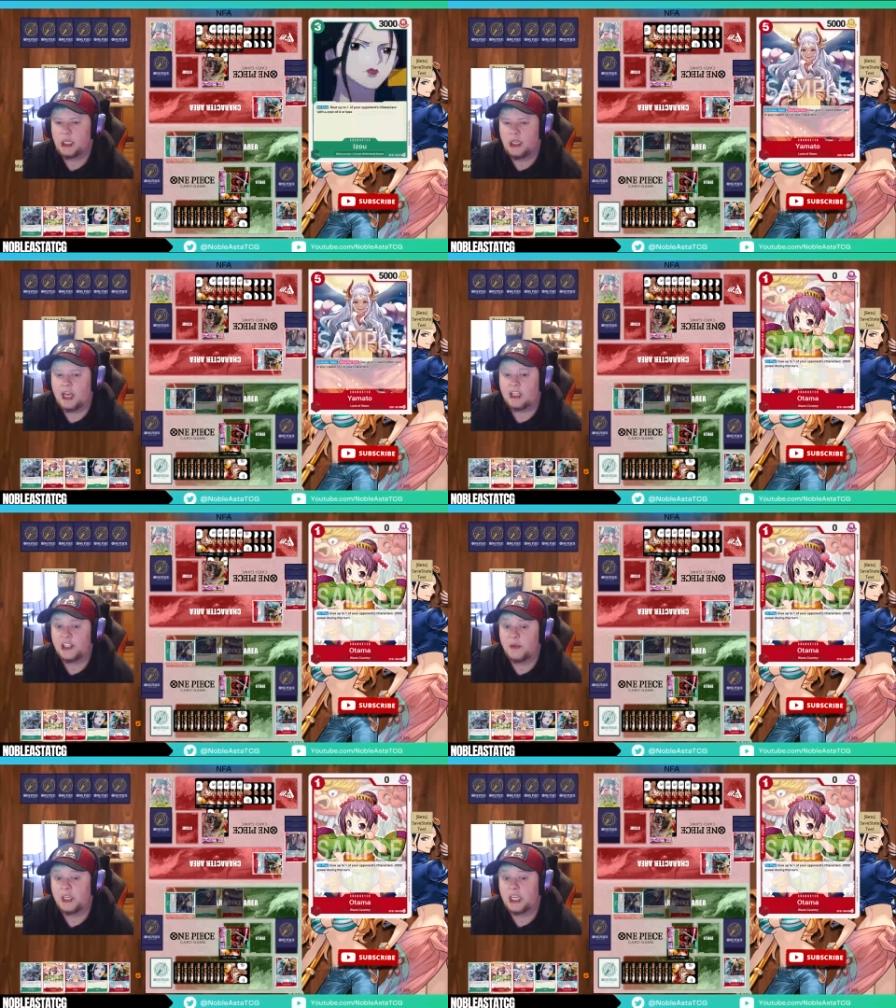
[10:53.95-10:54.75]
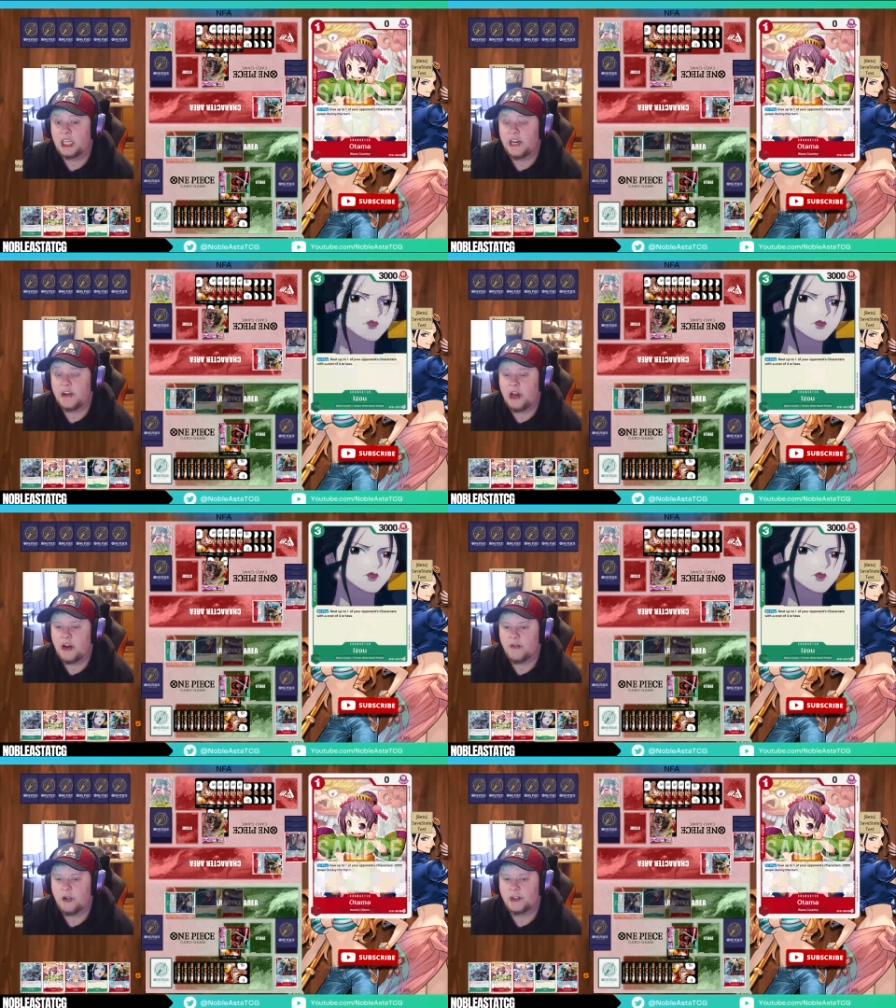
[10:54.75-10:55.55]
Actually, we can counter
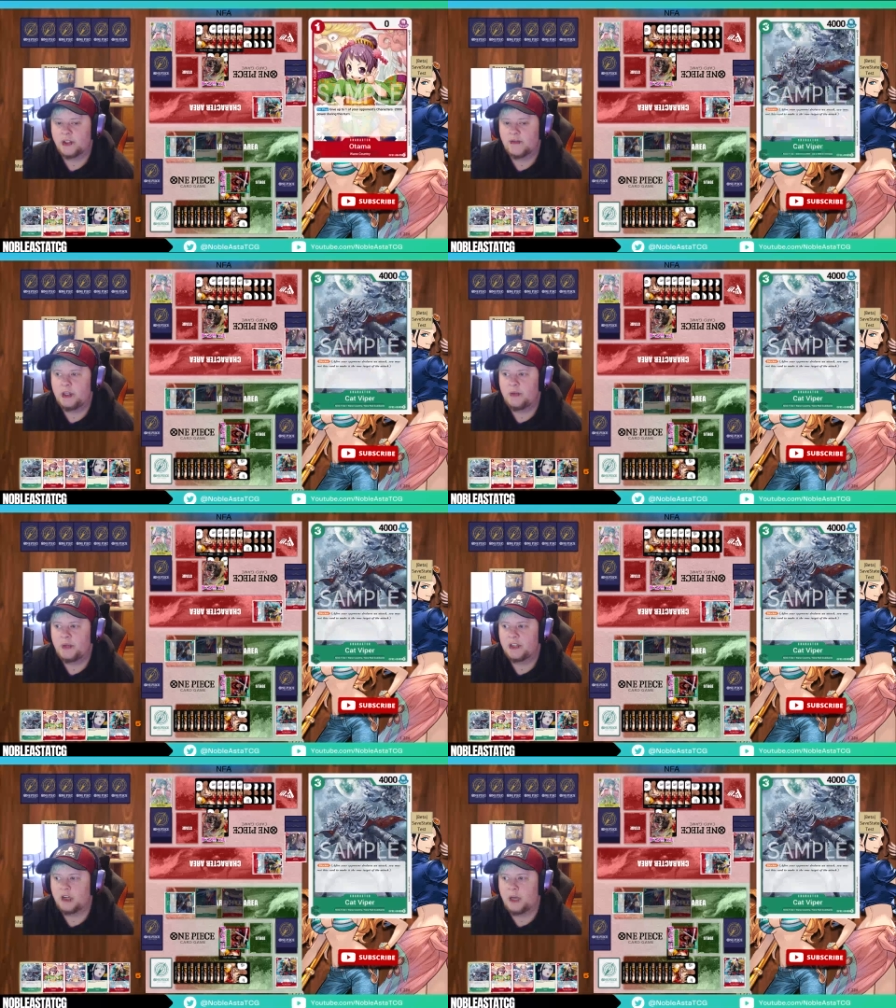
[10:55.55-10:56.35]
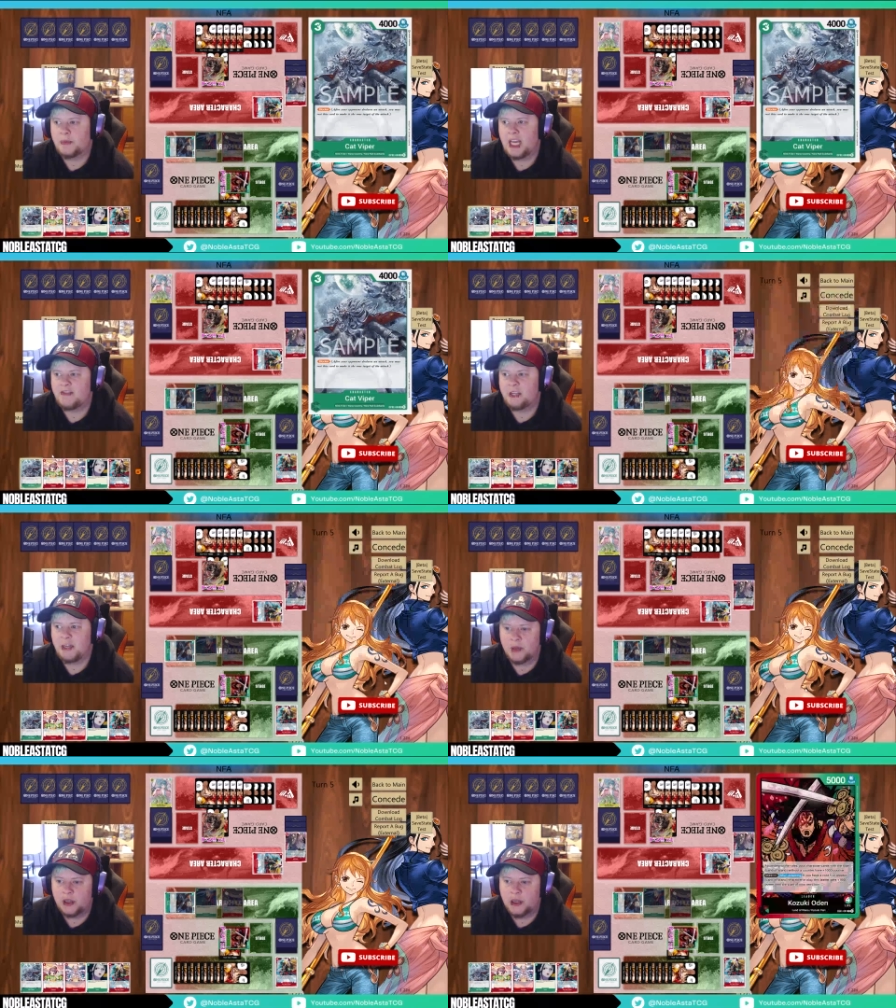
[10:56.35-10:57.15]
out of Rush Luffy. We could drop Cat
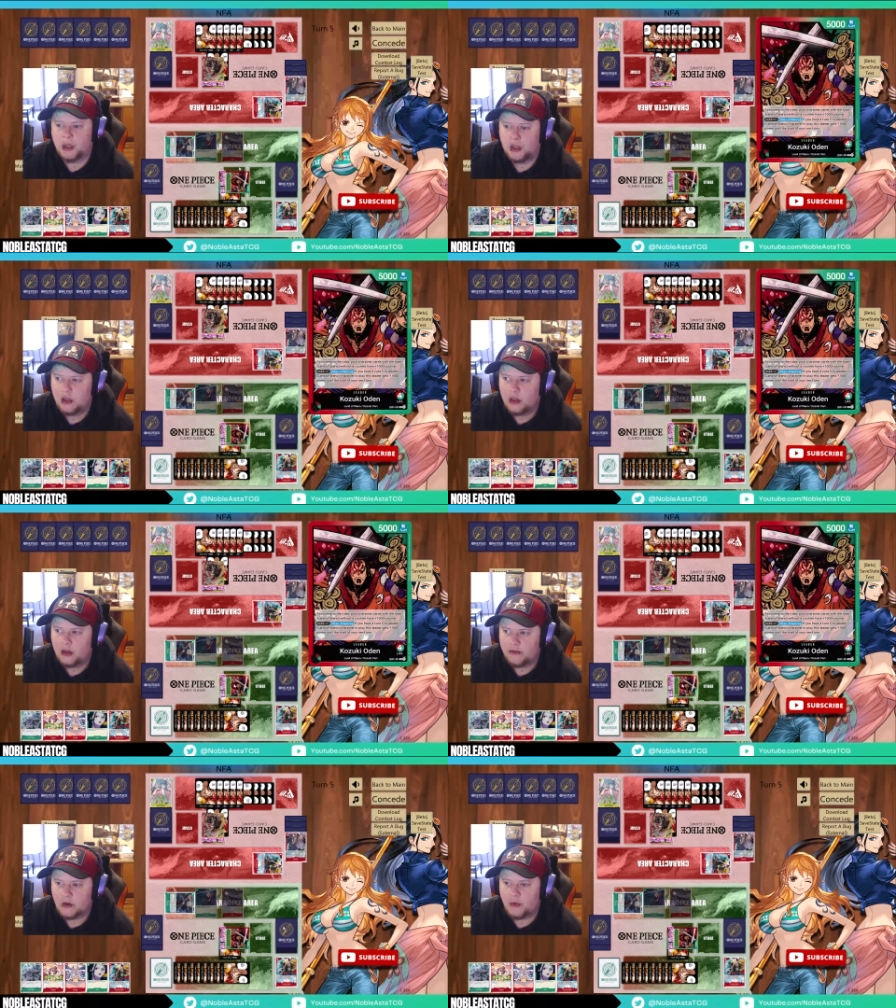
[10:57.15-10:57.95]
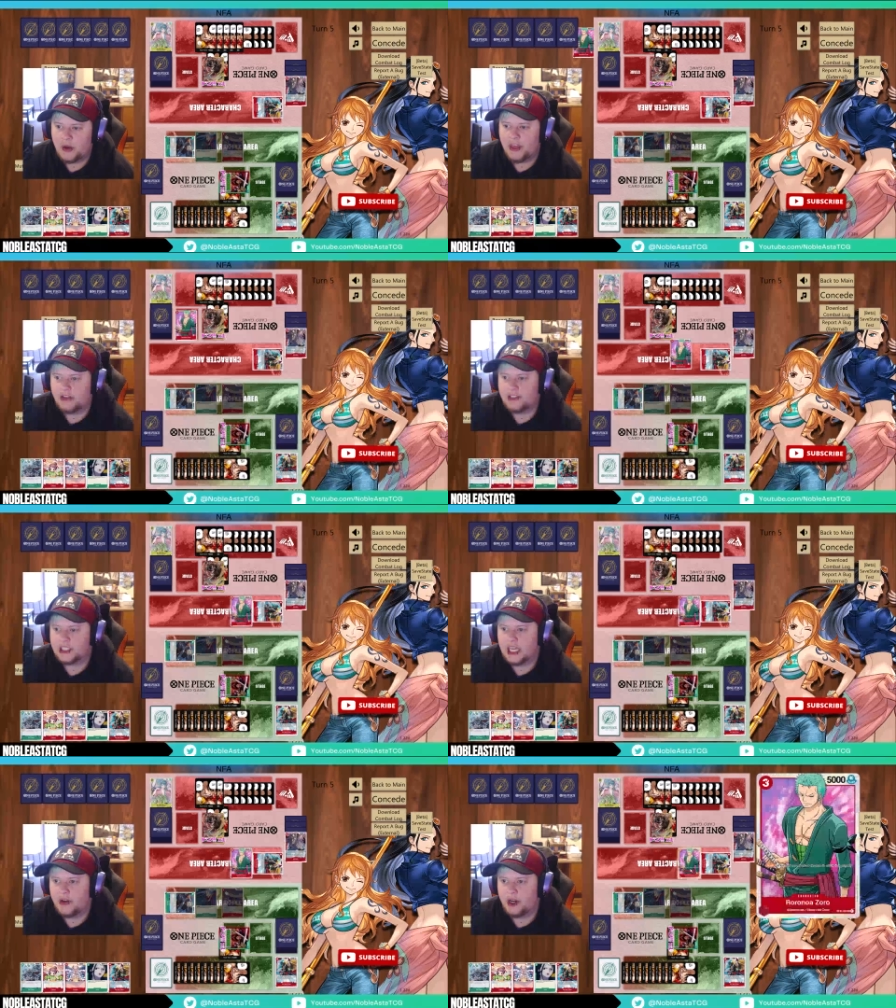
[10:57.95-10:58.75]
Viper for a
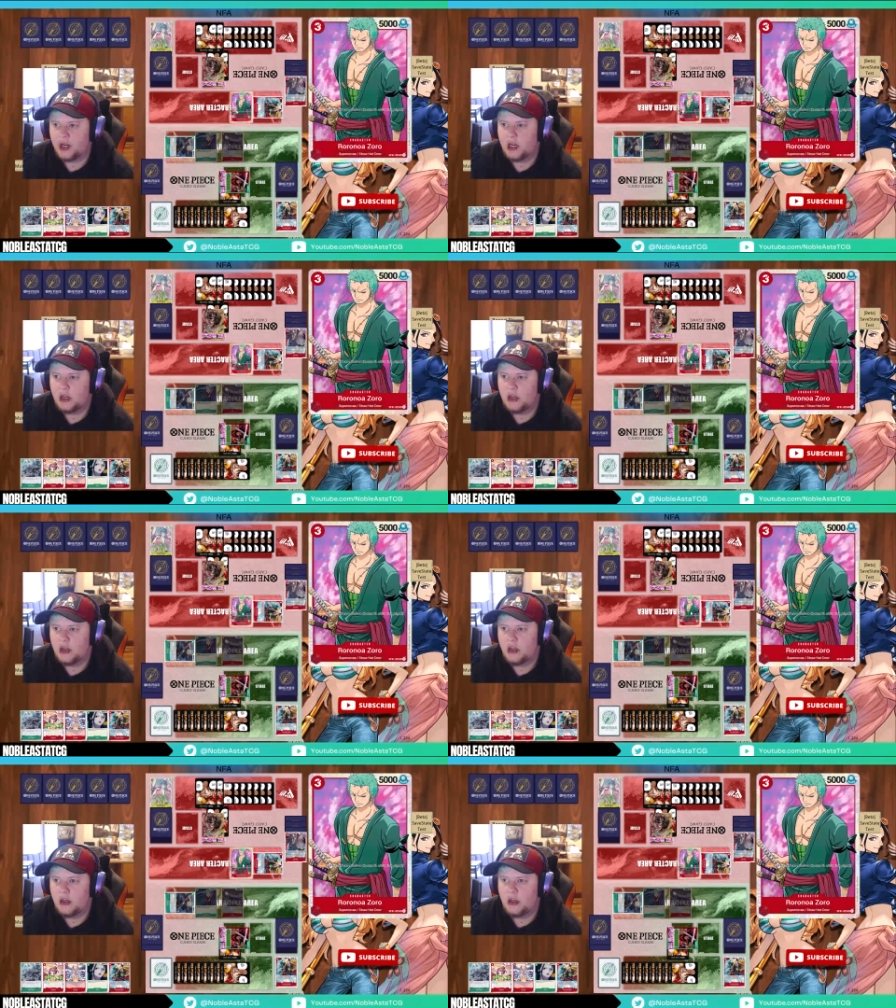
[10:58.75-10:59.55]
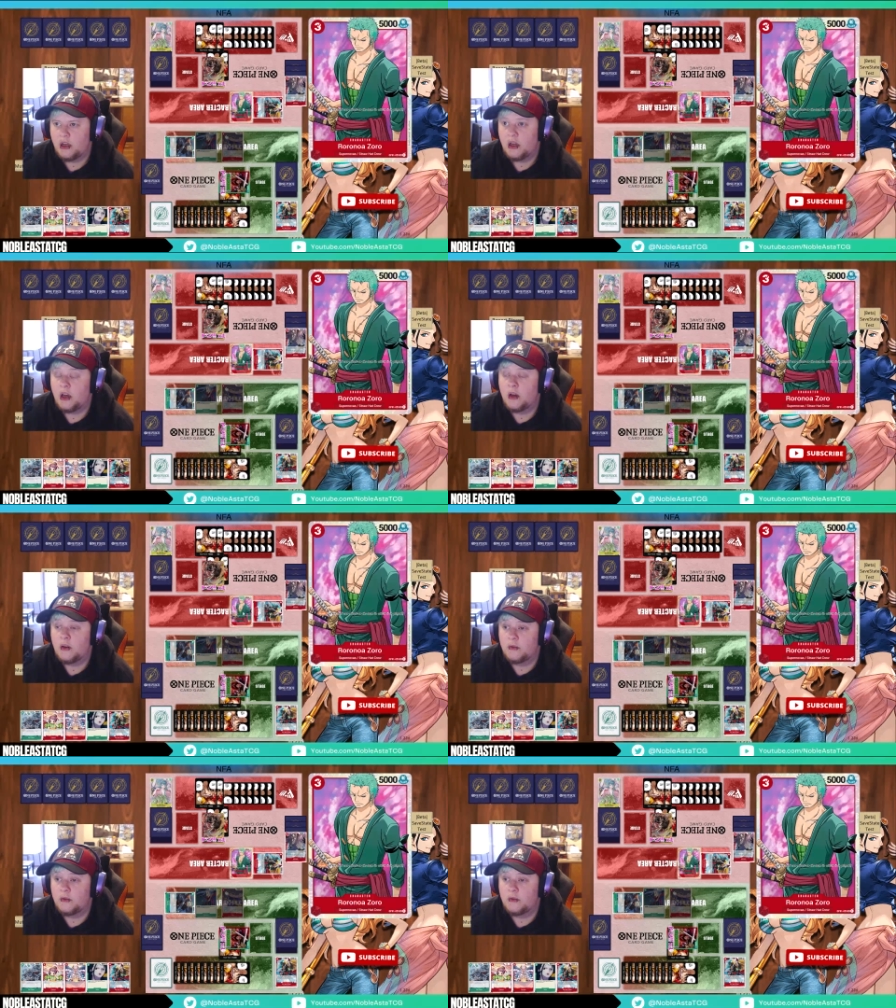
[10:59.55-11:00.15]
1,000 counter. Oh.